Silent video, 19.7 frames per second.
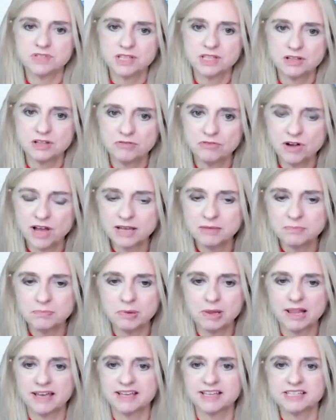in the right
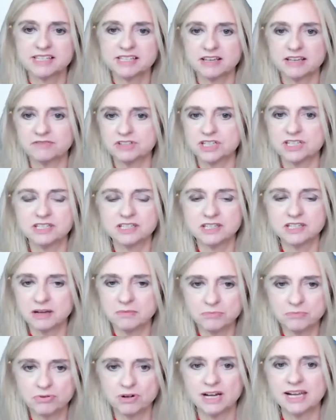place have just
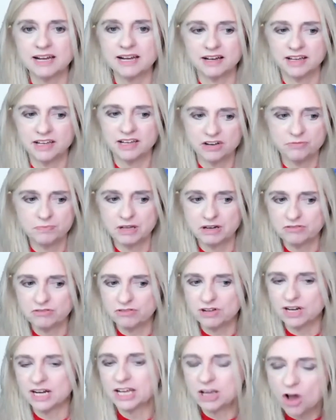done brilliantly and have been
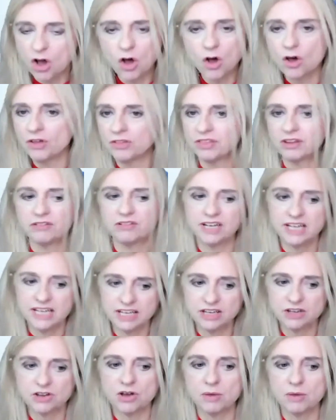really hot. They're in
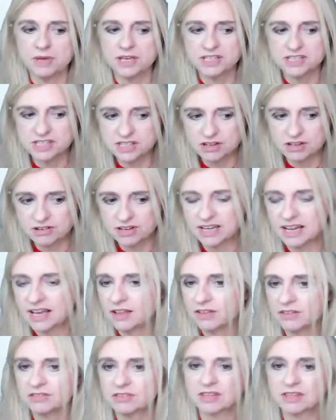e-commerce, they're in
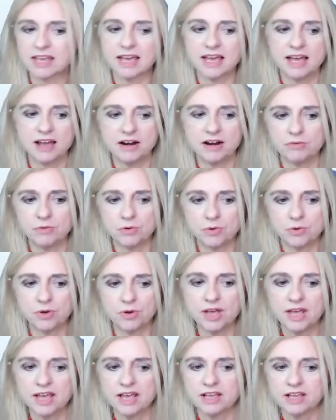healthcare,
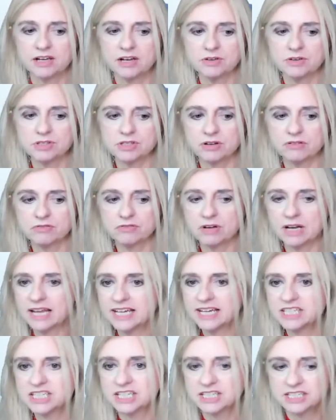or you know, sort of
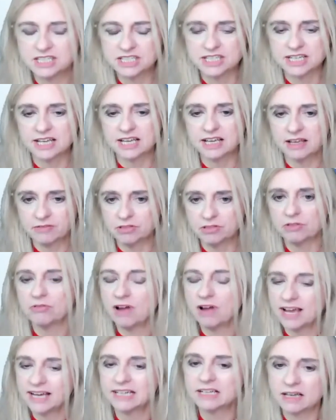related uh, the
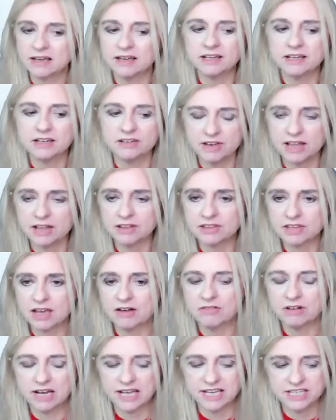right kind of
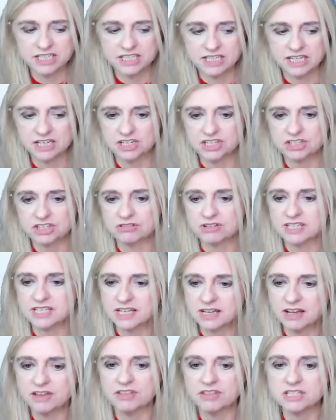healthcare-related industries,
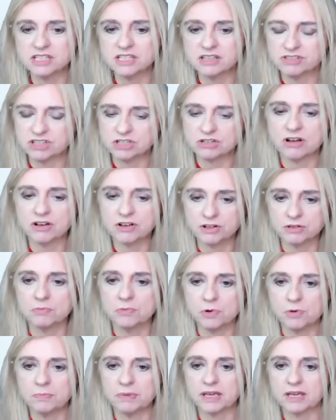and others have struggled
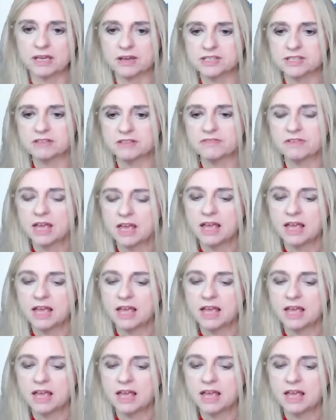more because of